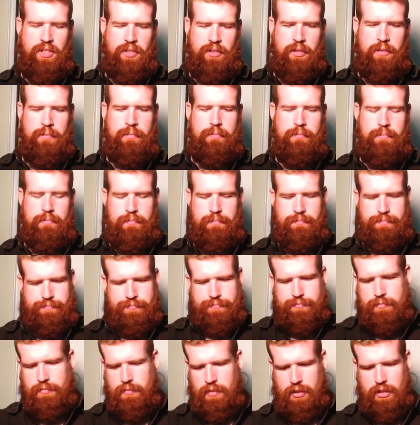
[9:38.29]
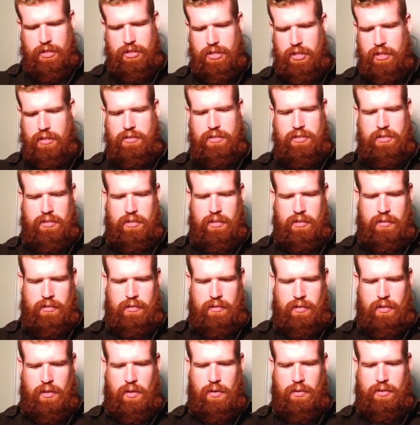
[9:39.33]
on their shirts and
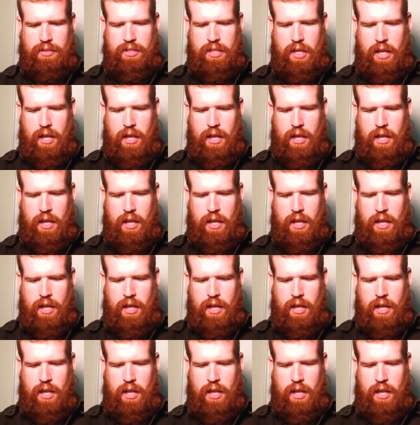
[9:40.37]
their kirtles.